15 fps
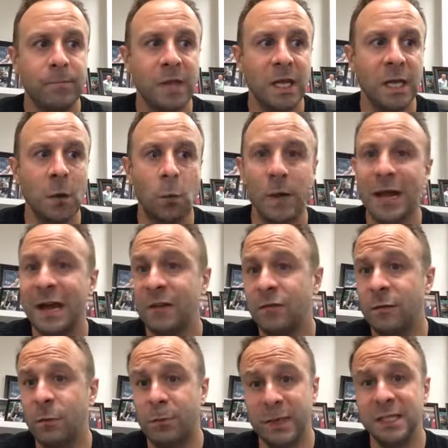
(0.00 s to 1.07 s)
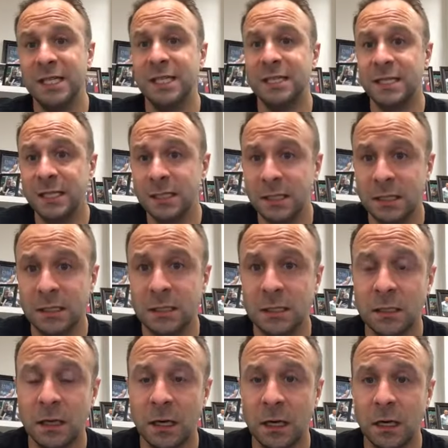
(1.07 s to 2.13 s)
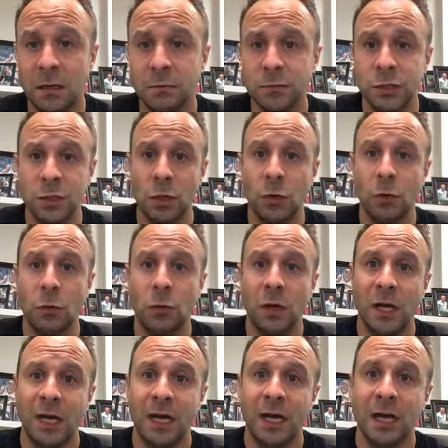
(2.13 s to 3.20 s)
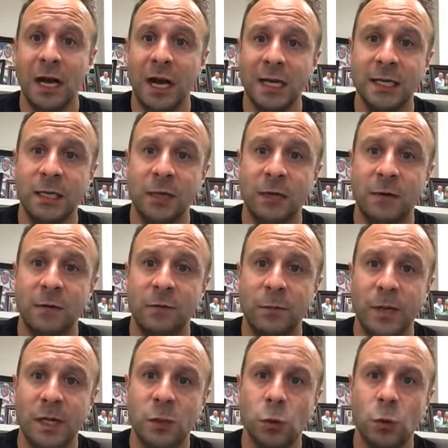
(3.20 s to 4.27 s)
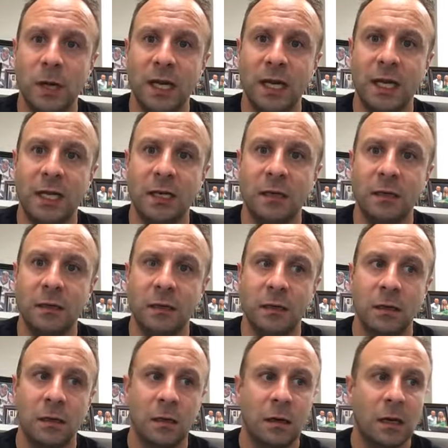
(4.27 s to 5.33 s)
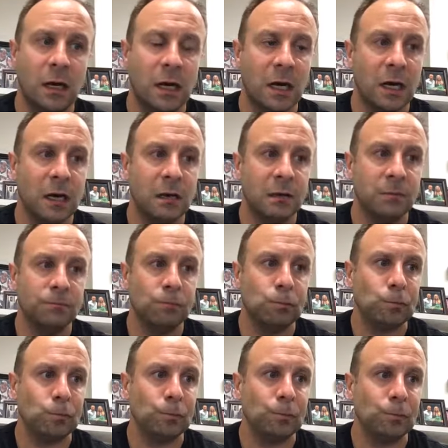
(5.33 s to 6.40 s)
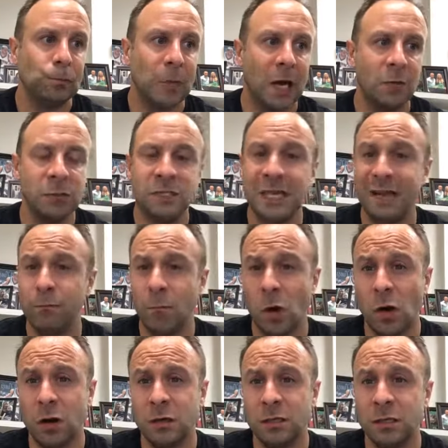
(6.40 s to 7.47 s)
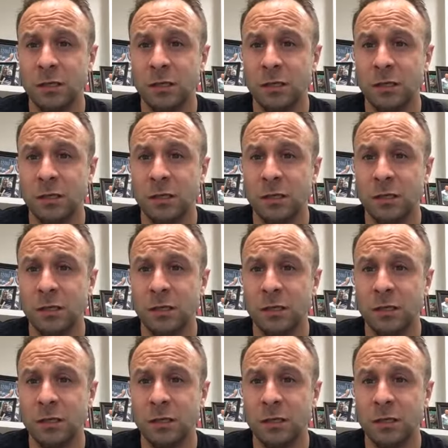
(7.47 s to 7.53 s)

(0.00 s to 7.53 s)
you know, we have busy seasons. So kind of between, I would say July